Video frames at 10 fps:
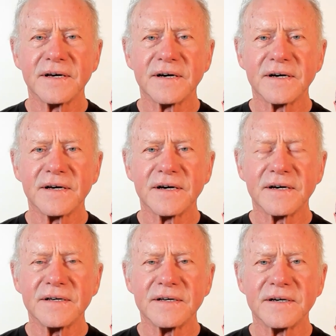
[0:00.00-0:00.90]

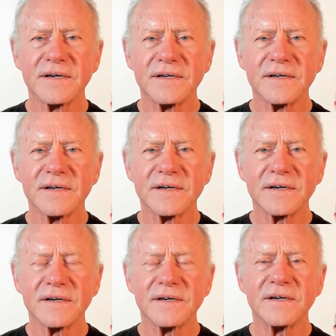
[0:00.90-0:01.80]

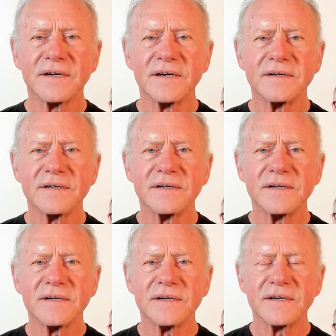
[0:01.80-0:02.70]

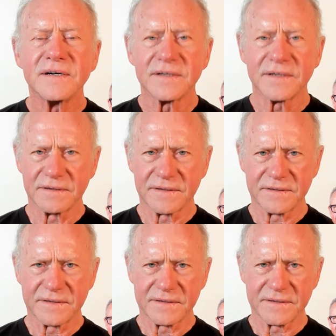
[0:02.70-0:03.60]

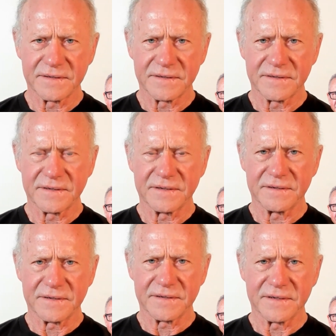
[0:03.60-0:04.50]

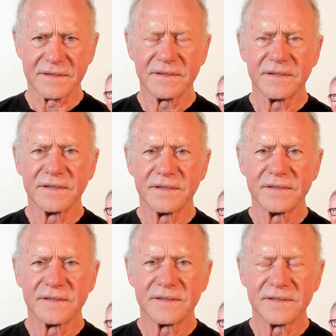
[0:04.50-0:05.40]

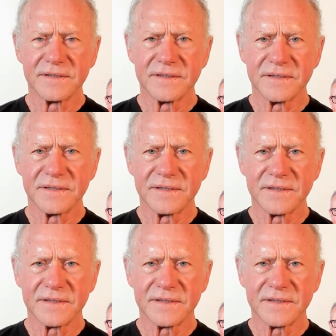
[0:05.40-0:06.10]
This person isn't speaking.